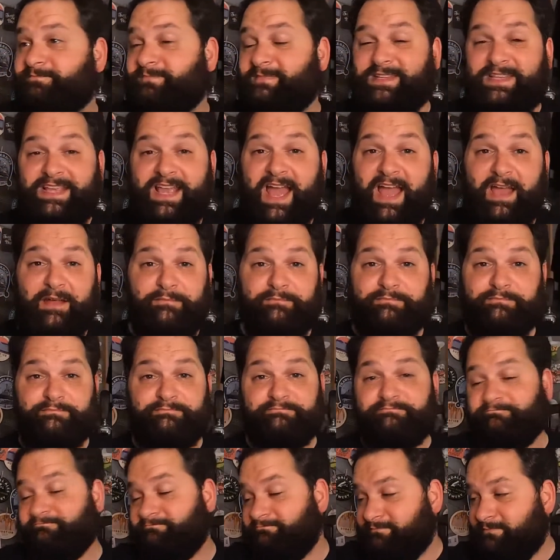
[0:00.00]
yeah,
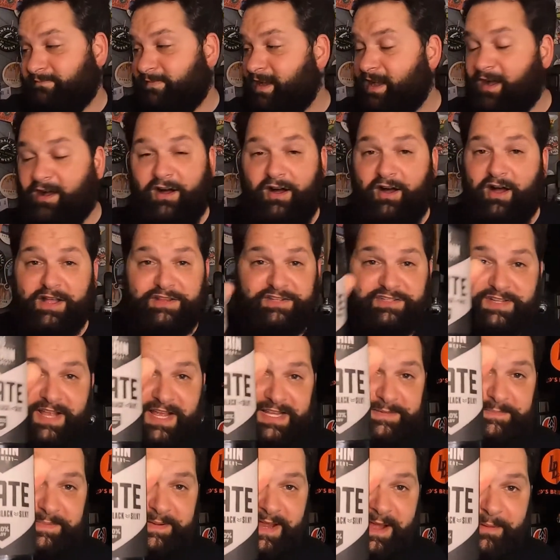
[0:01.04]
I just had
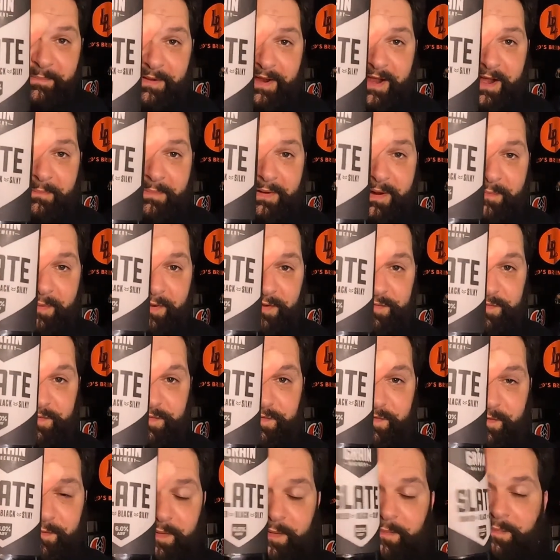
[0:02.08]
to pick up a couple of bottles
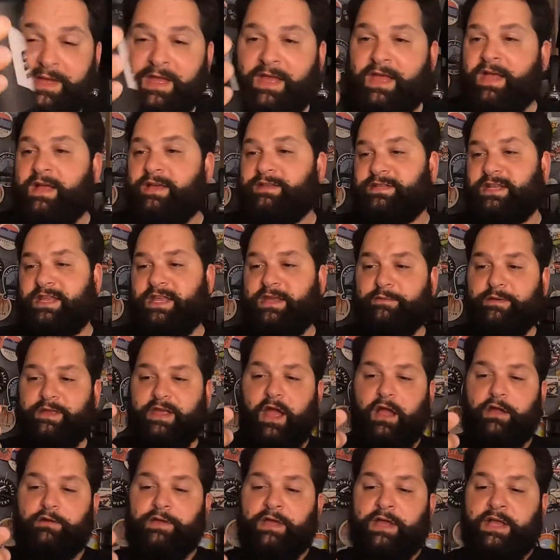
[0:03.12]
from them. So here we
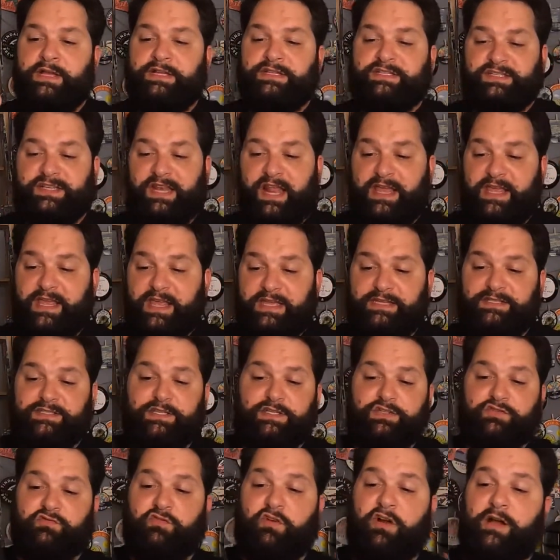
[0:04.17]
go. Slate is
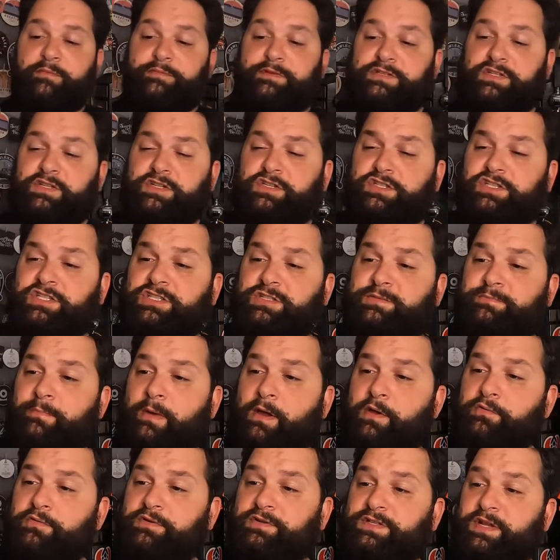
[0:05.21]
described as a
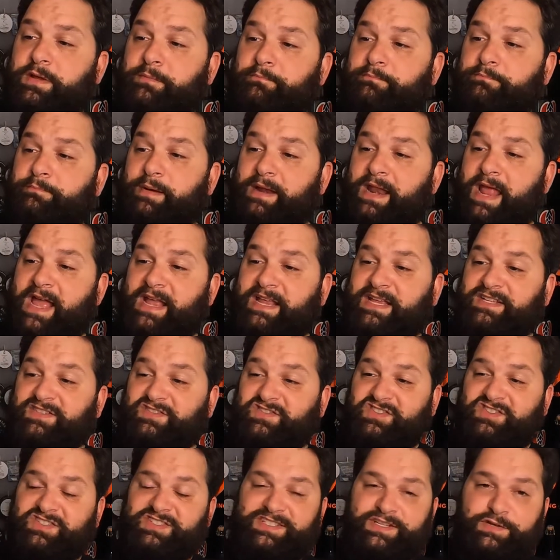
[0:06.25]
smoked black
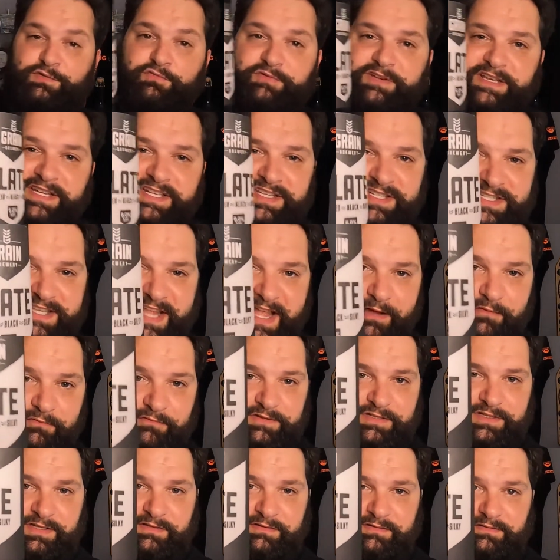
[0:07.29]
silky
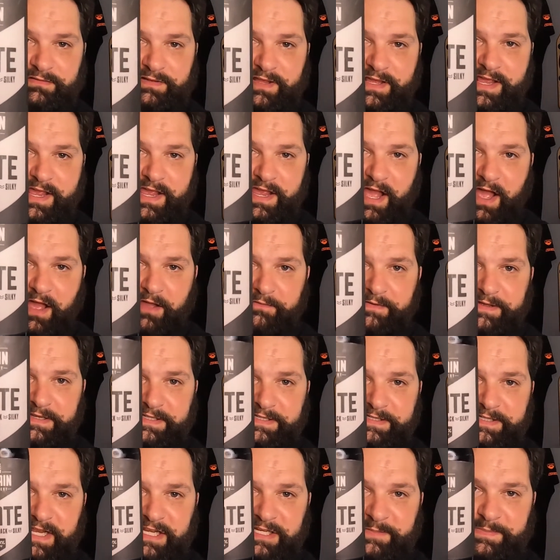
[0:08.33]
stout. There you go.
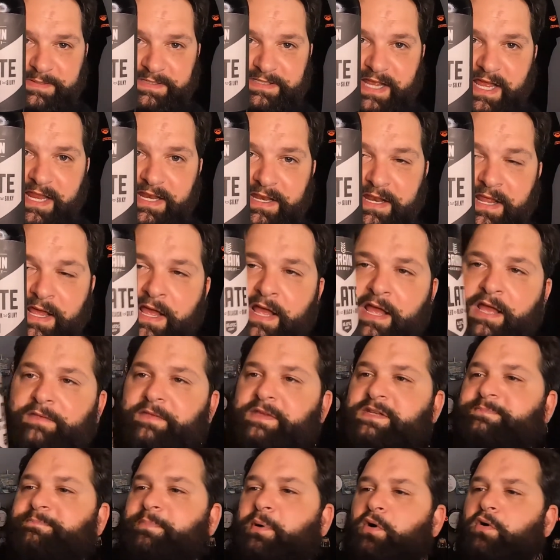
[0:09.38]
It's 6%.
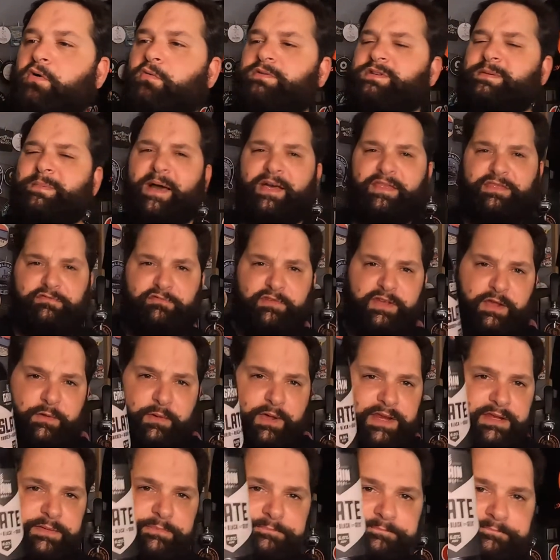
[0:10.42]
This bottle was about
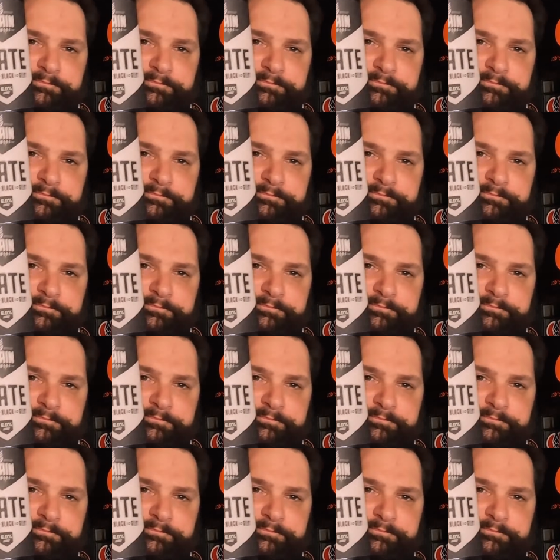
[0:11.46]
£3.